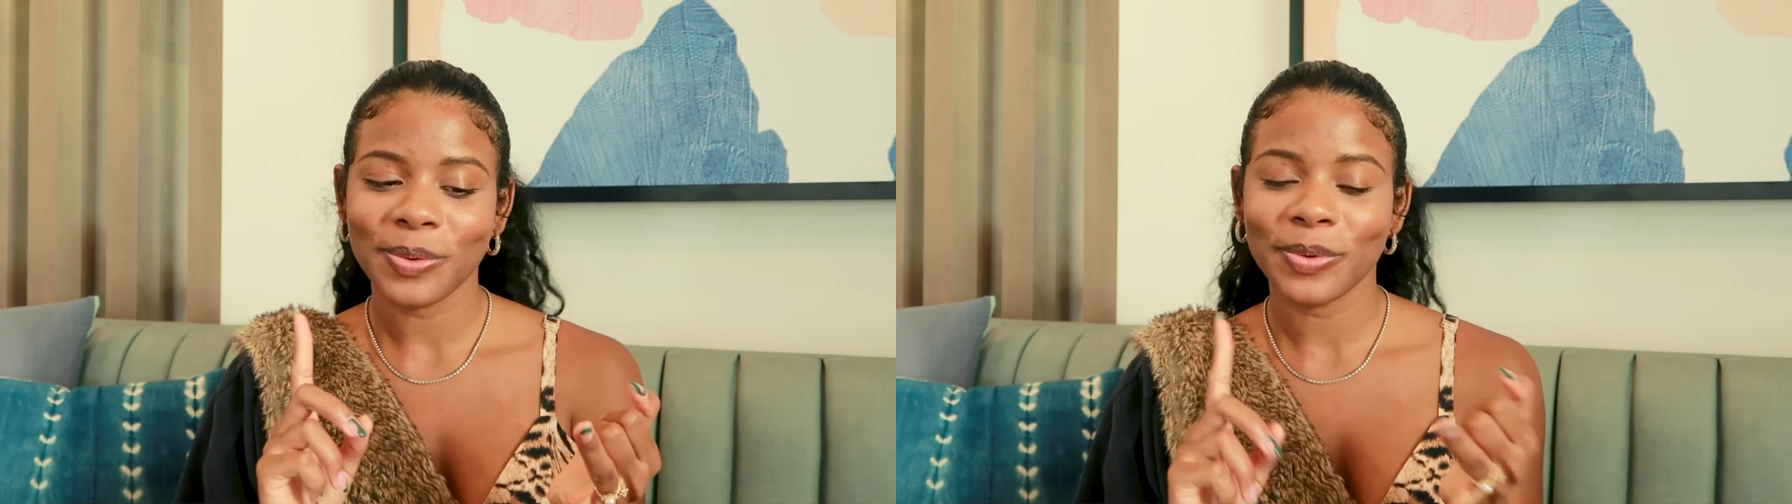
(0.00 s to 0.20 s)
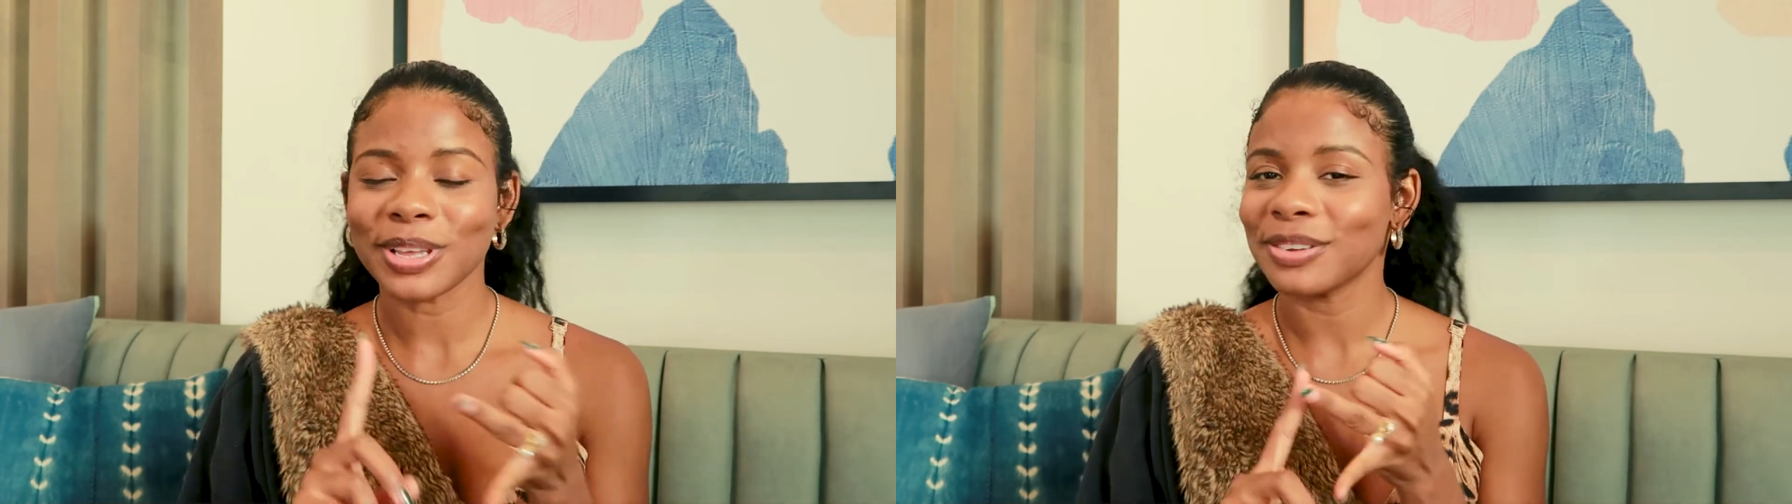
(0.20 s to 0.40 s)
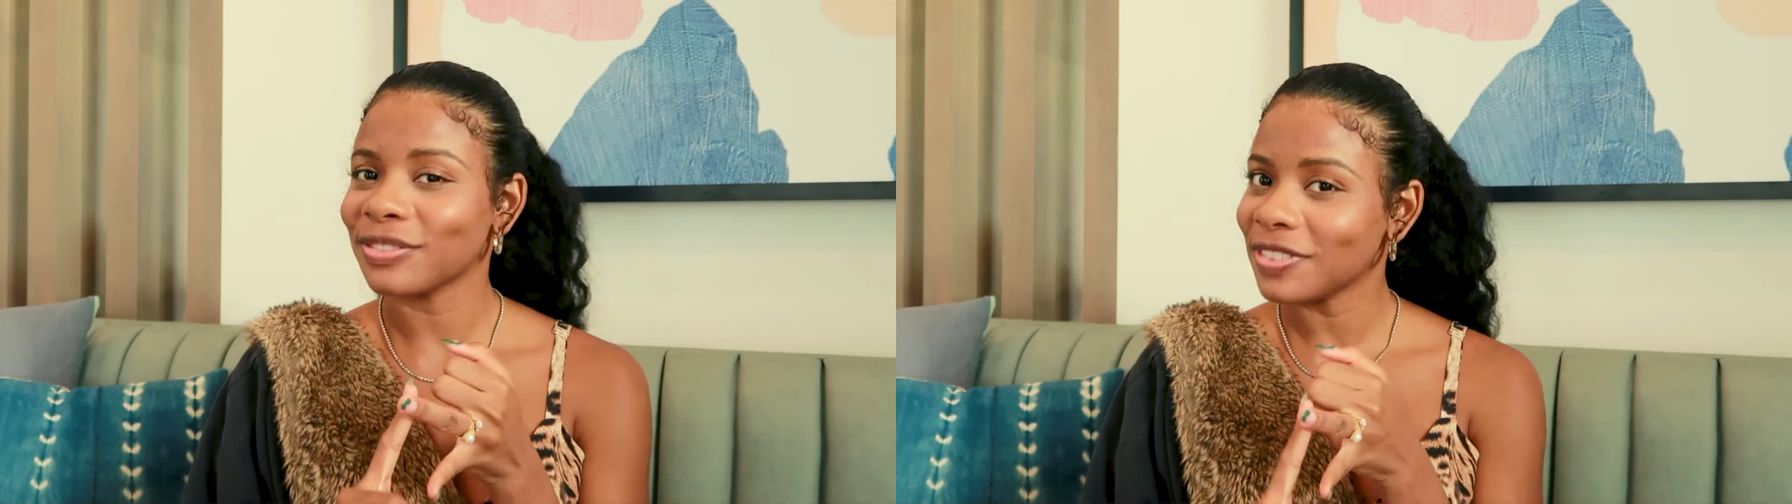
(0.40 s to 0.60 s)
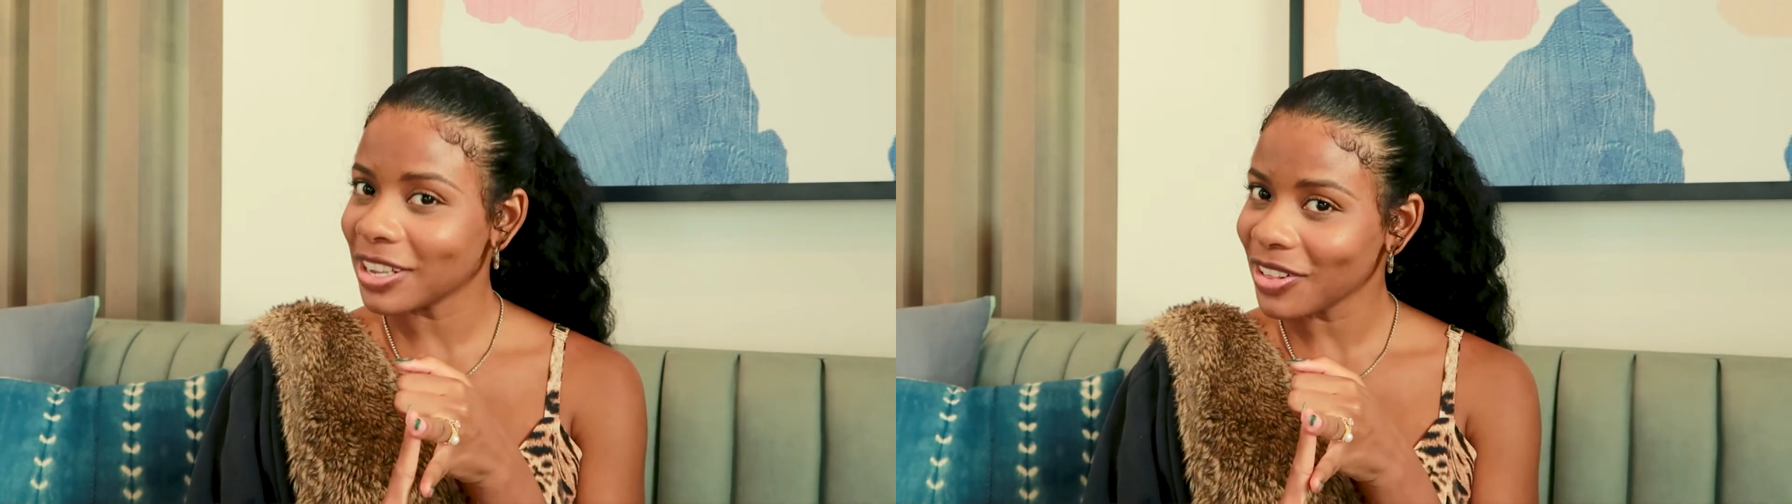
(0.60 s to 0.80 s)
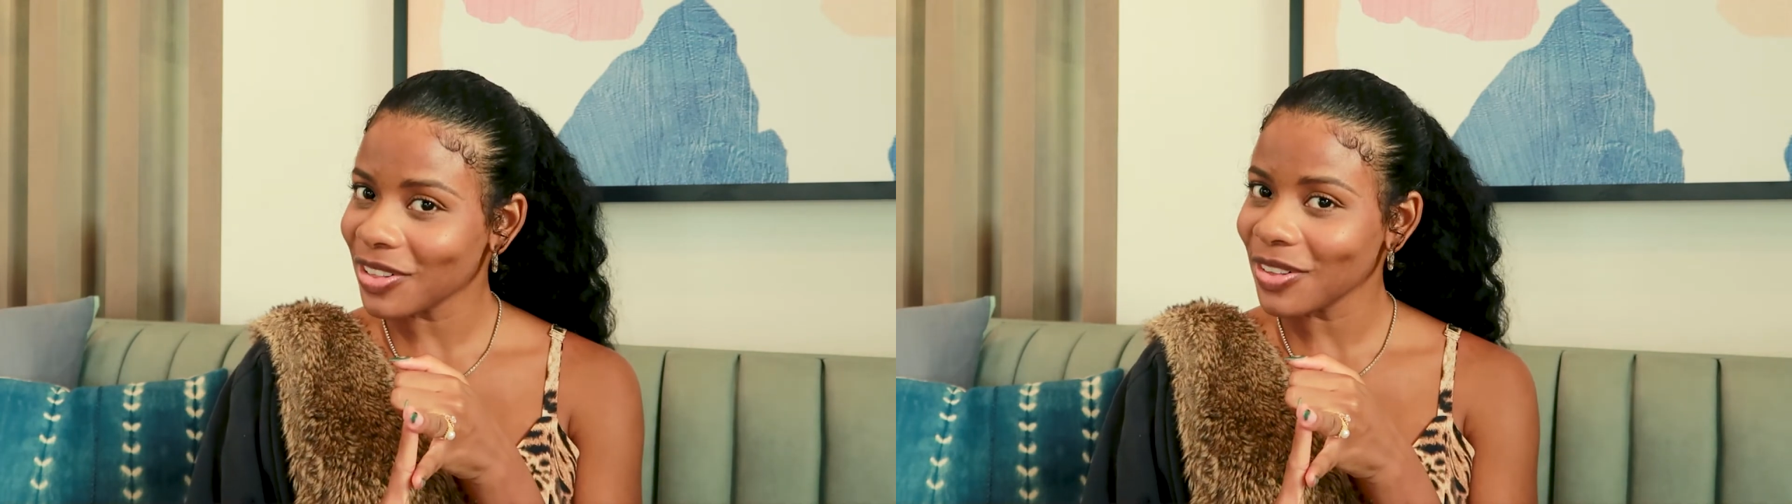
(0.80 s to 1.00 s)
what you
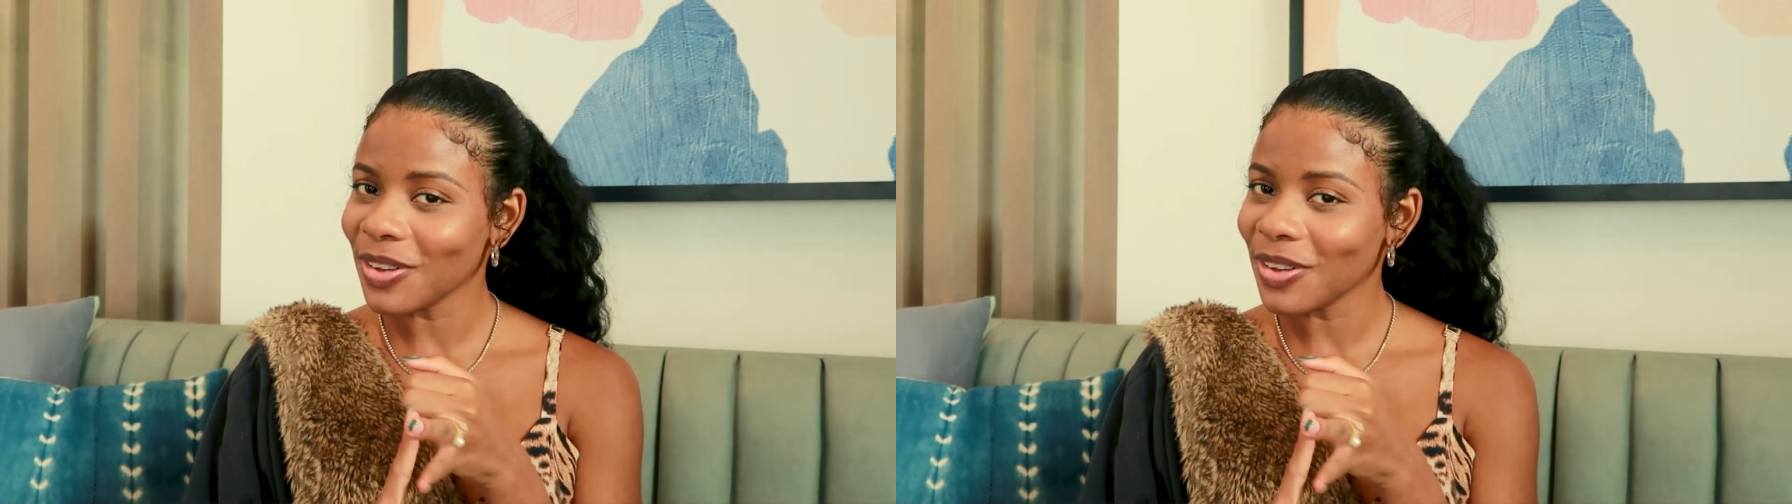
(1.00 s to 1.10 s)
feel,